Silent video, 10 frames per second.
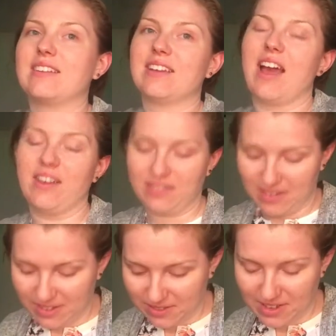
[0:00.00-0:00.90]
I don't
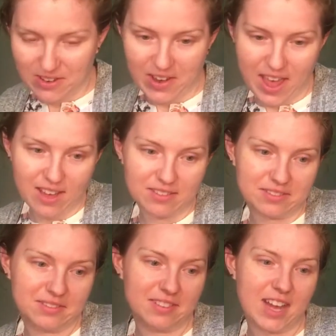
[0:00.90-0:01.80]
know, okay.
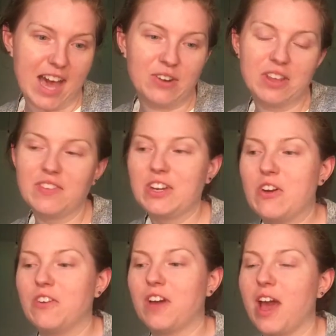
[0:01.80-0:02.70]
I don't even
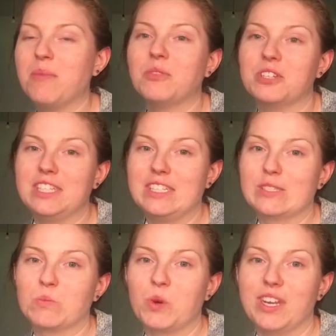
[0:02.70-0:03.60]
know if I'm really
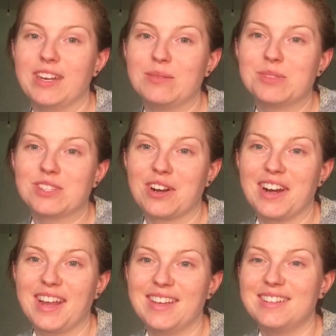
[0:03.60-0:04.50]
disappointed. I'm
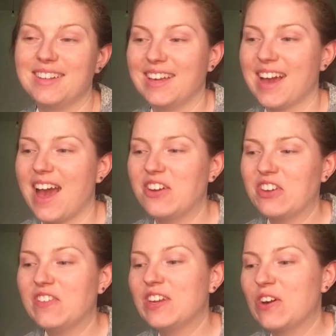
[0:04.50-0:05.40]
sorry. Like, I don't
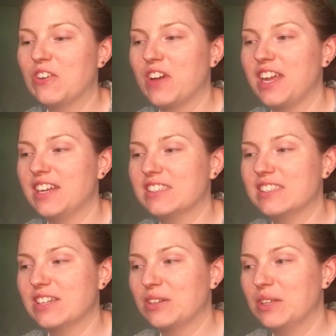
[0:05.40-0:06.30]
even know if I
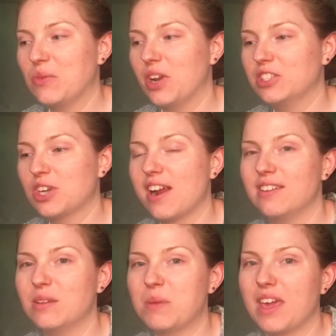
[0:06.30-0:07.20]
necessarily want to try
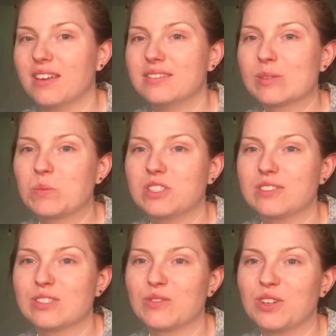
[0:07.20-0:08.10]
on the pants, but
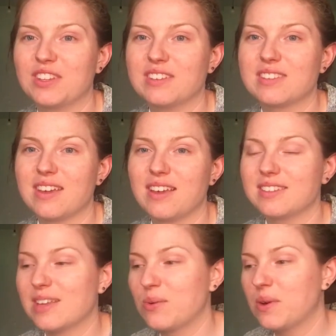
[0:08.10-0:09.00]
just for this, I
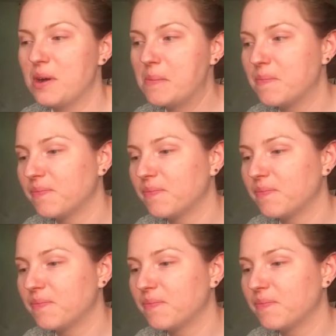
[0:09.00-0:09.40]
guess I will.